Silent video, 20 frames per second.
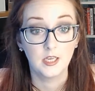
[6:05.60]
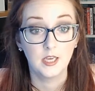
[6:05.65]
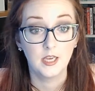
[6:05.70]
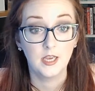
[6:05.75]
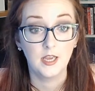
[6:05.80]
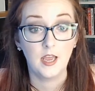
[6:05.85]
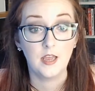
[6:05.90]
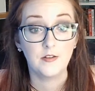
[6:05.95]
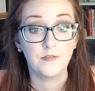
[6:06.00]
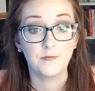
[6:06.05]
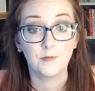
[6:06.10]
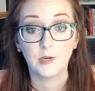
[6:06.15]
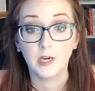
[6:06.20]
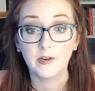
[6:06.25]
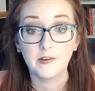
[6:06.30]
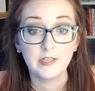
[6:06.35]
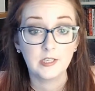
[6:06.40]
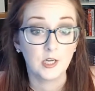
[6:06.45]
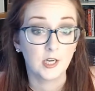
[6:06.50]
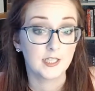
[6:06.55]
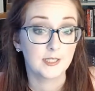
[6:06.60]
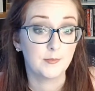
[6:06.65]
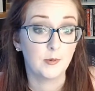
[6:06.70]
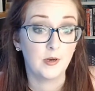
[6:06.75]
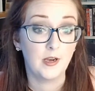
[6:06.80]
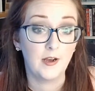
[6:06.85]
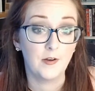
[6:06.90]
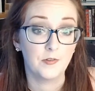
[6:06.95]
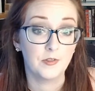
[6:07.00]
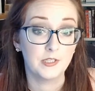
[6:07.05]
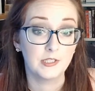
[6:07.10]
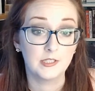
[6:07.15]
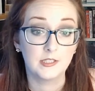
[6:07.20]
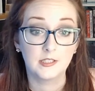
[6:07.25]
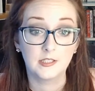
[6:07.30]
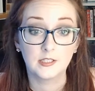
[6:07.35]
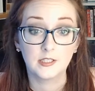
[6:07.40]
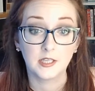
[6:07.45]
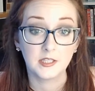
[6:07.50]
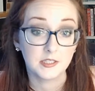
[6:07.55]
And Freire talks about how this
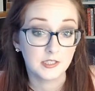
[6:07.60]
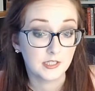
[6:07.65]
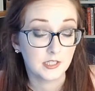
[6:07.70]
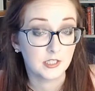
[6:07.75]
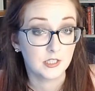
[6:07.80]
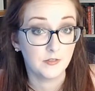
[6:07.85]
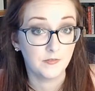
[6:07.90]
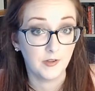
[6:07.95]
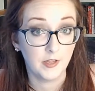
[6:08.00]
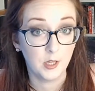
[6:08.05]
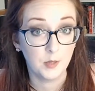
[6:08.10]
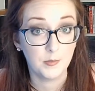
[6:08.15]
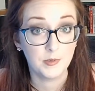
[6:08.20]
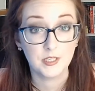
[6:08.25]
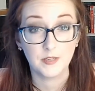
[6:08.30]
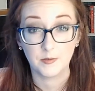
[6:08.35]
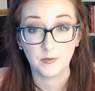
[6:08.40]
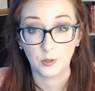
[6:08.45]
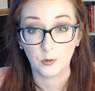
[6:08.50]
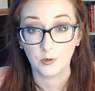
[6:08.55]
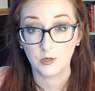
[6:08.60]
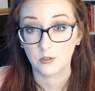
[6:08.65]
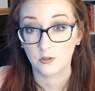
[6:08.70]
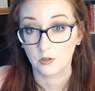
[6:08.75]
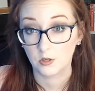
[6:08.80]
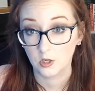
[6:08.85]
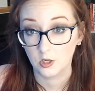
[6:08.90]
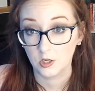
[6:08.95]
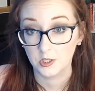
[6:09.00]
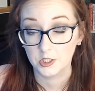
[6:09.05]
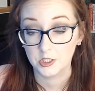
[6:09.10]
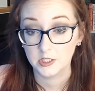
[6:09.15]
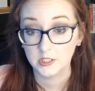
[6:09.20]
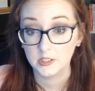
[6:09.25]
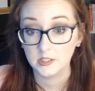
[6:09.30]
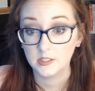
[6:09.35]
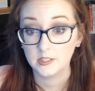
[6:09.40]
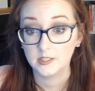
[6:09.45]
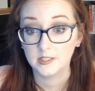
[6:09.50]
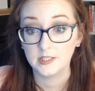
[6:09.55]
stunts the development of a critical
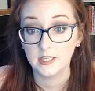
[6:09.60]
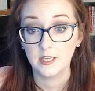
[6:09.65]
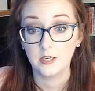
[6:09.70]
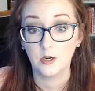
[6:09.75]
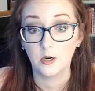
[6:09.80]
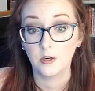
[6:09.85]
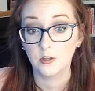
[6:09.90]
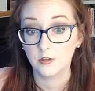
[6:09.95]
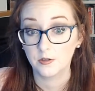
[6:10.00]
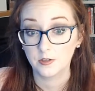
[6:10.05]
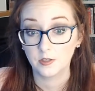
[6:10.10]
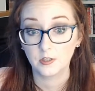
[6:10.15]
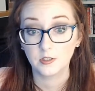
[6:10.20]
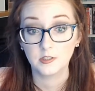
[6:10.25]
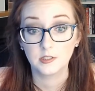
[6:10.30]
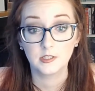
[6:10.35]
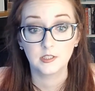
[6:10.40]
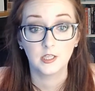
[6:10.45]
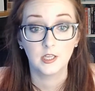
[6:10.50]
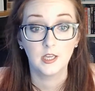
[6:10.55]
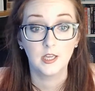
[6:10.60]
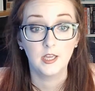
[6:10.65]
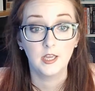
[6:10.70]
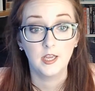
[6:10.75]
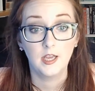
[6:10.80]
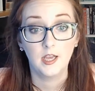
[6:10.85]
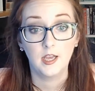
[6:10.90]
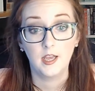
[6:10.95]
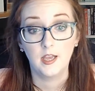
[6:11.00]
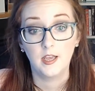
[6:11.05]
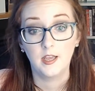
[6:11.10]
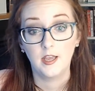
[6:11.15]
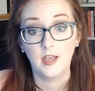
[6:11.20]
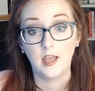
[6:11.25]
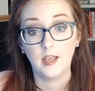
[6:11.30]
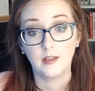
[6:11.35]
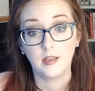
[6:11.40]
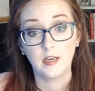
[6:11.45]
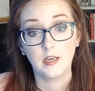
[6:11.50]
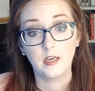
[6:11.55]
conscience in our learners,
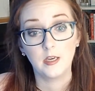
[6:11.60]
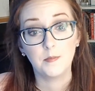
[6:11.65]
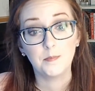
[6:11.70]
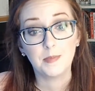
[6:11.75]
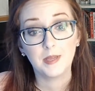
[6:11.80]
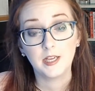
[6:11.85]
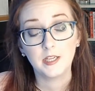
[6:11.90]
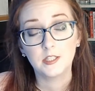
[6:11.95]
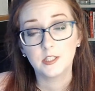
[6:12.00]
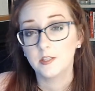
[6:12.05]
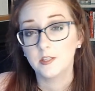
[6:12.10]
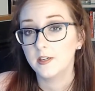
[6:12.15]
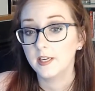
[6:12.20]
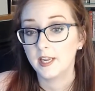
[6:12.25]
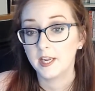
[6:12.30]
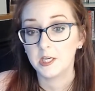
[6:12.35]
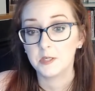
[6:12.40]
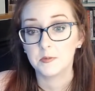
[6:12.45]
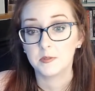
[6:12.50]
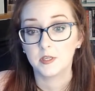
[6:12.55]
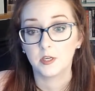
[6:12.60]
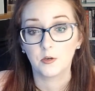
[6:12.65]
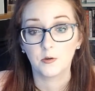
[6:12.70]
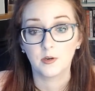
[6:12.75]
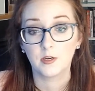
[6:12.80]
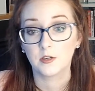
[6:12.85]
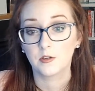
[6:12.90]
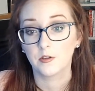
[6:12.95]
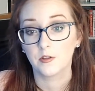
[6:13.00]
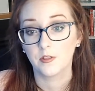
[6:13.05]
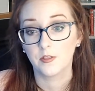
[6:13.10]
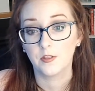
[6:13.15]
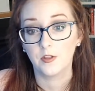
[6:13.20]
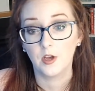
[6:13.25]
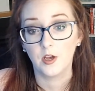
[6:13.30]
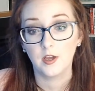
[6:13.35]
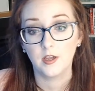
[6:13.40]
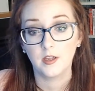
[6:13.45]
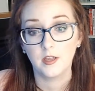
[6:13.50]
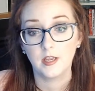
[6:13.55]
and it impedes their engagement in critical
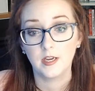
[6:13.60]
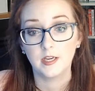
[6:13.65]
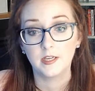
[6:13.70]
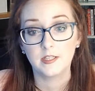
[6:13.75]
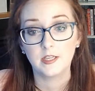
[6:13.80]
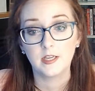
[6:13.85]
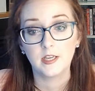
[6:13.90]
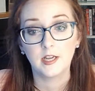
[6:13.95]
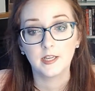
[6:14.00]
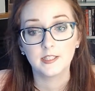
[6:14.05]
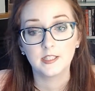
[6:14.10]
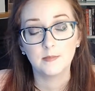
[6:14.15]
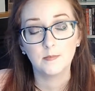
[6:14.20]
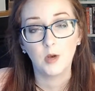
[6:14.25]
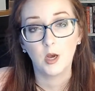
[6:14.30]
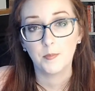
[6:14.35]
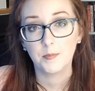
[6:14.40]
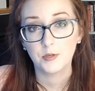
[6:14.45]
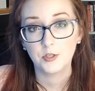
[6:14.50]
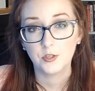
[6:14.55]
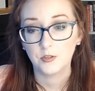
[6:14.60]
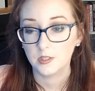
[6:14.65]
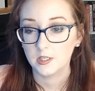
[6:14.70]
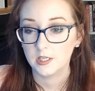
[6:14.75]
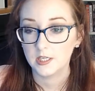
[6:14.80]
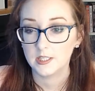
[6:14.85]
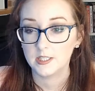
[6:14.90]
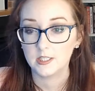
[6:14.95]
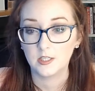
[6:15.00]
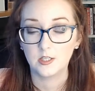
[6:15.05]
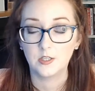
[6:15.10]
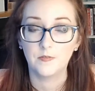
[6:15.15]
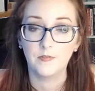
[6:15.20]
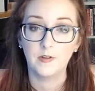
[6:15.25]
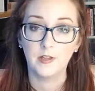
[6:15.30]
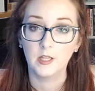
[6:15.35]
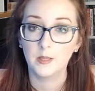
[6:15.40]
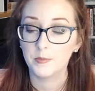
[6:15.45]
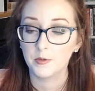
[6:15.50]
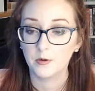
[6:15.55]
thought, and it denies them opportunities to
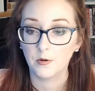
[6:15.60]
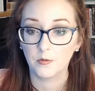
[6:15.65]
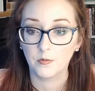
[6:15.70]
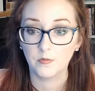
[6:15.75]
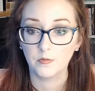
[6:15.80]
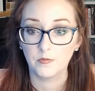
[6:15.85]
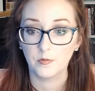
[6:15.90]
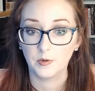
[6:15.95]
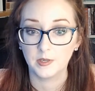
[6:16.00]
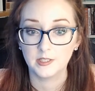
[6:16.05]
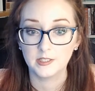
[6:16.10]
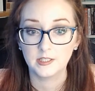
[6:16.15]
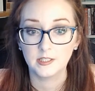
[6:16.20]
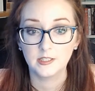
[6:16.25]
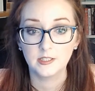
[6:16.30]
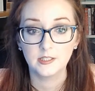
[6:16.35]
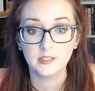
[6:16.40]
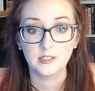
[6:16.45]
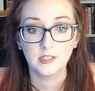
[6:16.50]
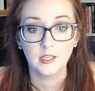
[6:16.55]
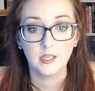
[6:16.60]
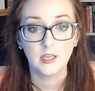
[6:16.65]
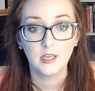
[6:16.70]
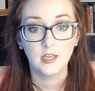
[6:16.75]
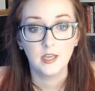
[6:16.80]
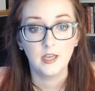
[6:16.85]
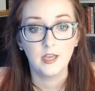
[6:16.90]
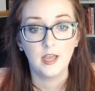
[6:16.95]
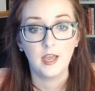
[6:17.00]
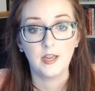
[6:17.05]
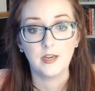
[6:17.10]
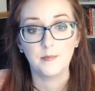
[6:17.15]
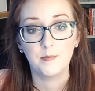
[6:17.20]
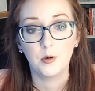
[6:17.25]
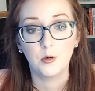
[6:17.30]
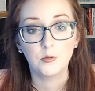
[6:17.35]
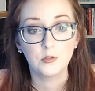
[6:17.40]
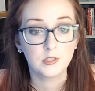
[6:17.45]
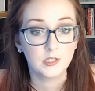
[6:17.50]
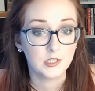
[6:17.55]
develop their own voices and
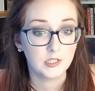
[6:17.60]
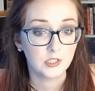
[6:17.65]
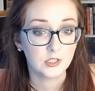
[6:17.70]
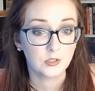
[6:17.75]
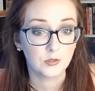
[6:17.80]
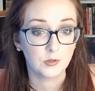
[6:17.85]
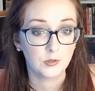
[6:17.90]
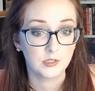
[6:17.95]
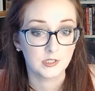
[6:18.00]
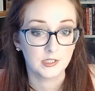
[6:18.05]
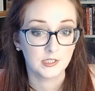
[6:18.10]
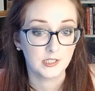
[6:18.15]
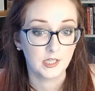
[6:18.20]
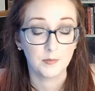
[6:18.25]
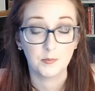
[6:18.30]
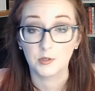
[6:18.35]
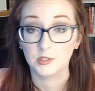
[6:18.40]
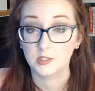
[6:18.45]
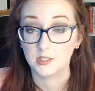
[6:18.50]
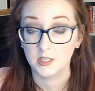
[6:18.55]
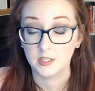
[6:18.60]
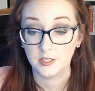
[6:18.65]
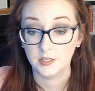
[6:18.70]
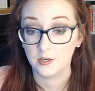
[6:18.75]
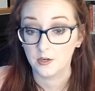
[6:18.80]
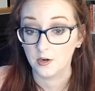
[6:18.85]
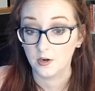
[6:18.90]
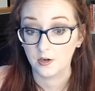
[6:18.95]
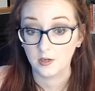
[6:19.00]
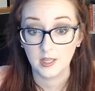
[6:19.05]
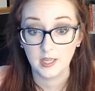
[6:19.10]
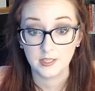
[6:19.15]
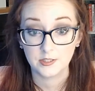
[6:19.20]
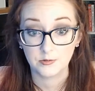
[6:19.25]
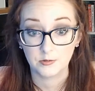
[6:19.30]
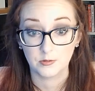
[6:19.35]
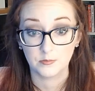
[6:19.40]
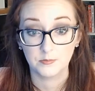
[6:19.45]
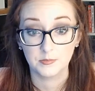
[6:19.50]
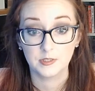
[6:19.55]
oppose the discourses that are presented in our
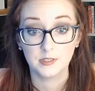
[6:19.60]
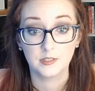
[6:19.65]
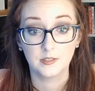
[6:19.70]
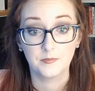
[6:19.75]
classrooms.